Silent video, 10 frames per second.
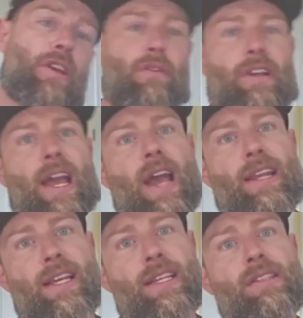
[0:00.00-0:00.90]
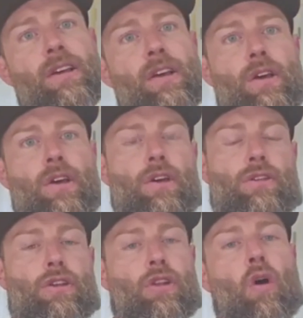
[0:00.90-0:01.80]
can look at is
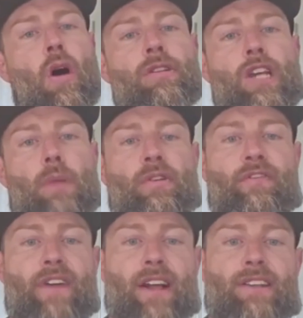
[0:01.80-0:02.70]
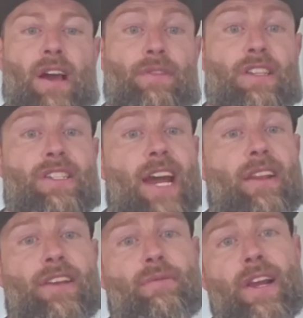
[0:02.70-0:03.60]
the long-term effect on the
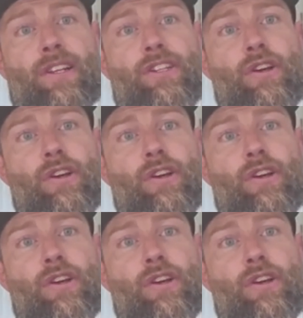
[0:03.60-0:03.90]
settling range.